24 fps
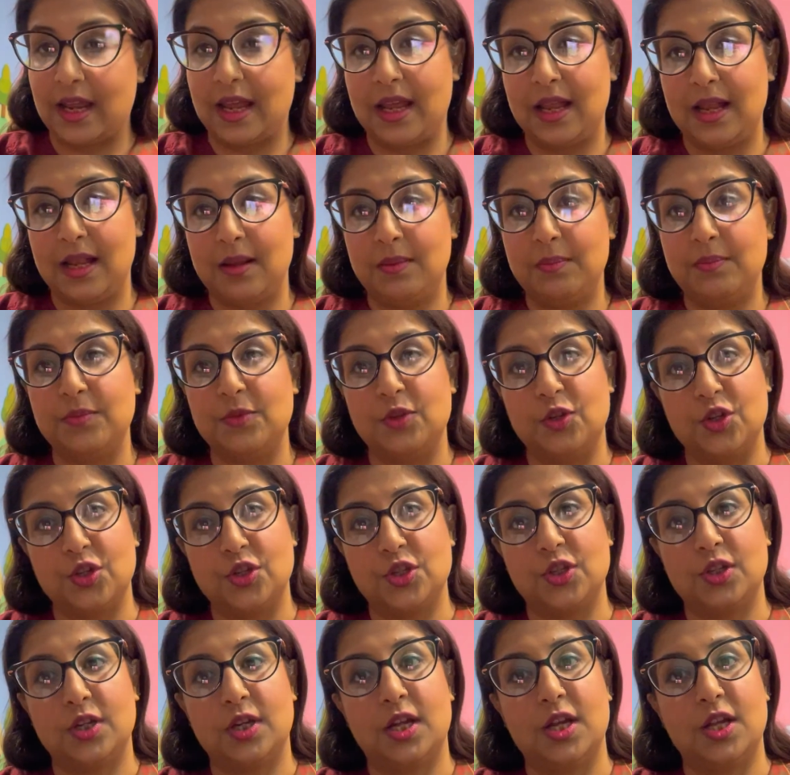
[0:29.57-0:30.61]
help
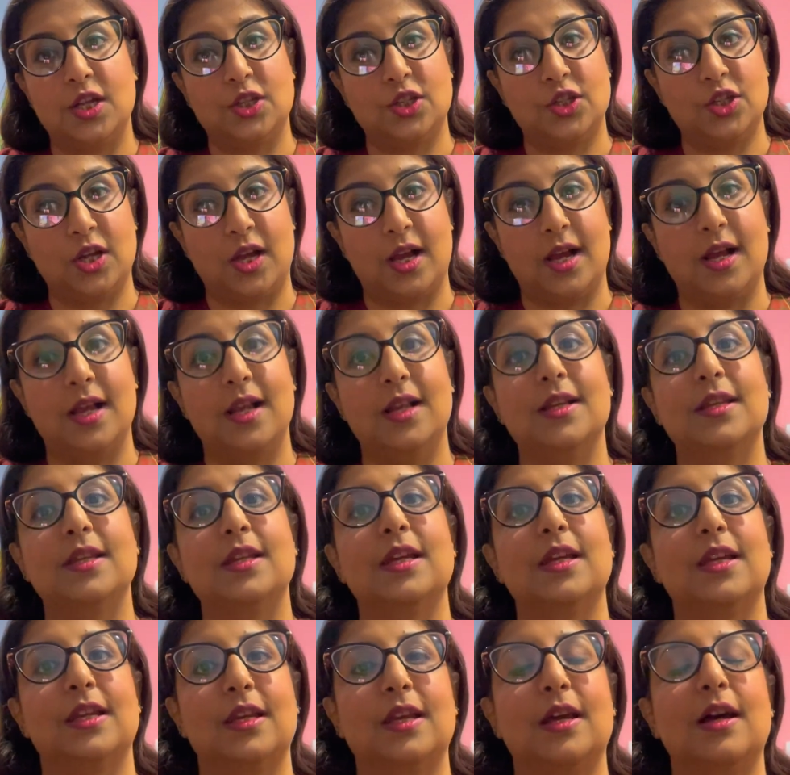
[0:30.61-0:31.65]
nurture a child
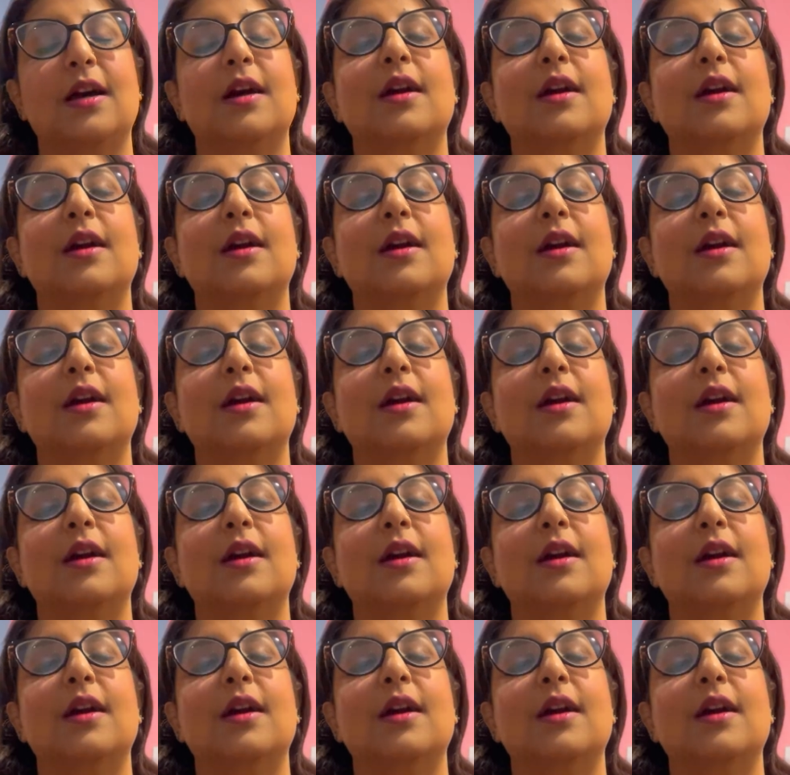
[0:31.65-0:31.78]
in